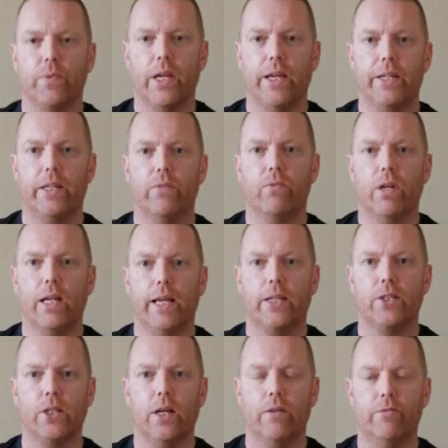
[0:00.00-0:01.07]
and then
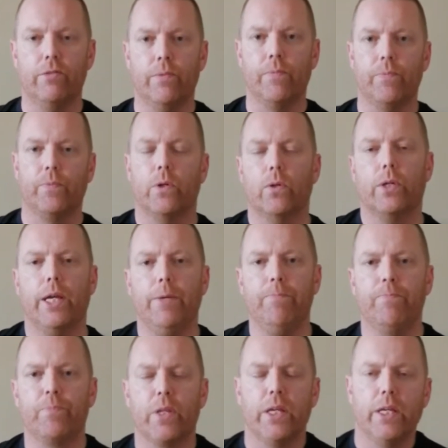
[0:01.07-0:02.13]
relax off, okay?